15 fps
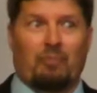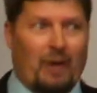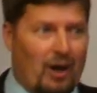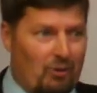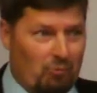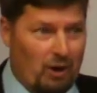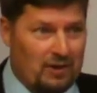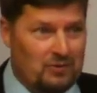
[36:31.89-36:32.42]

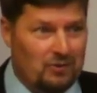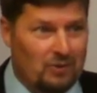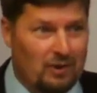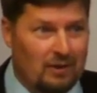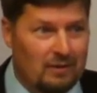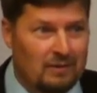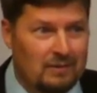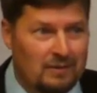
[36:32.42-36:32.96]
pound
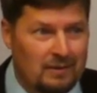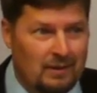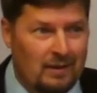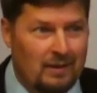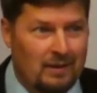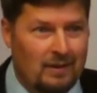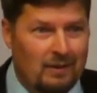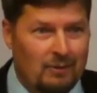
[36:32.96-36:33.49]
wrestler
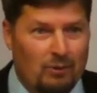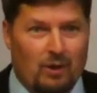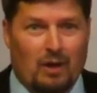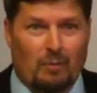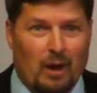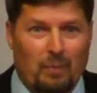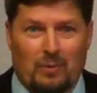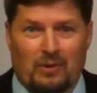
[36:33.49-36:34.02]
would
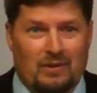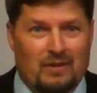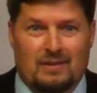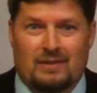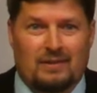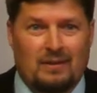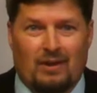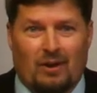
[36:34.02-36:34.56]
come up and
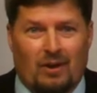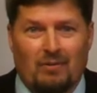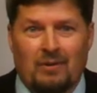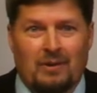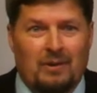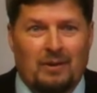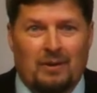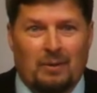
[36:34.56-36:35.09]
just, you know,
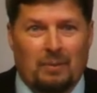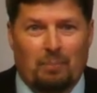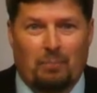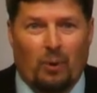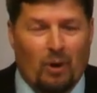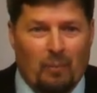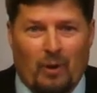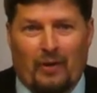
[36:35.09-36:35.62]

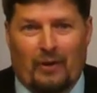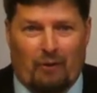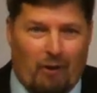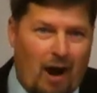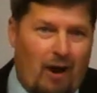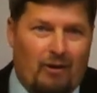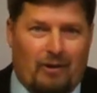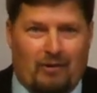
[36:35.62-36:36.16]
put him on the
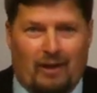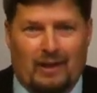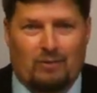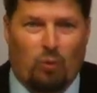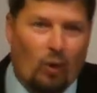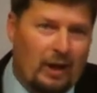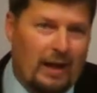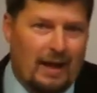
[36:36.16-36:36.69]
ground in like
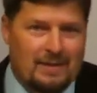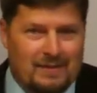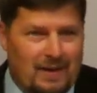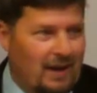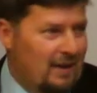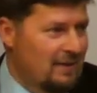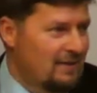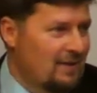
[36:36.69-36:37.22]
28
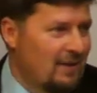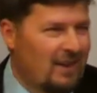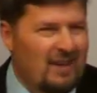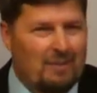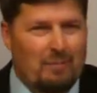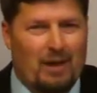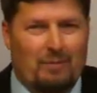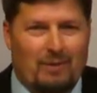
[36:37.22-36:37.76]
seconds. I
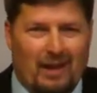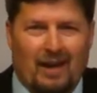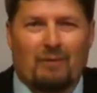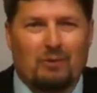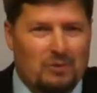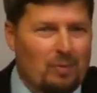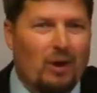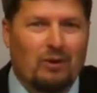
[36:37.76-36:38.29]
think maybe, yeah, it
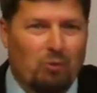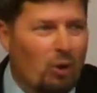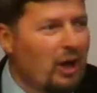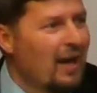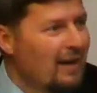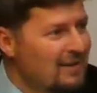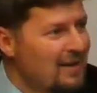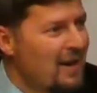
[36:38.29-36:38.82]
was about
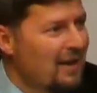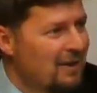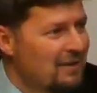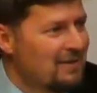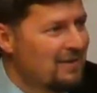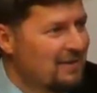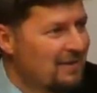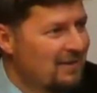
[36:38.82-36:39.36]
28
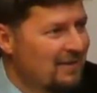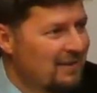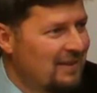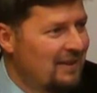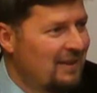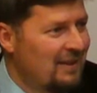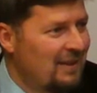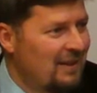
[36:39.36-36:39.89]
seconds.
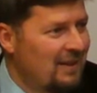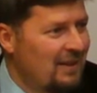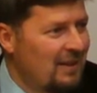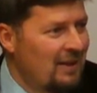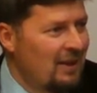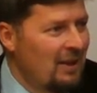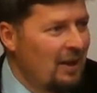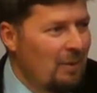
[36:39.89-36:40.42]

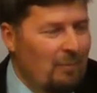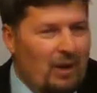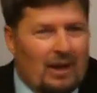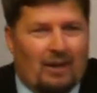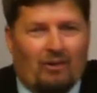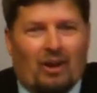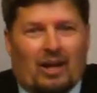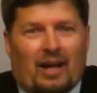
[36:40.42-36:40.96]

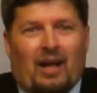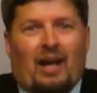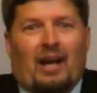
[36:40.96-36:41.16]
But look,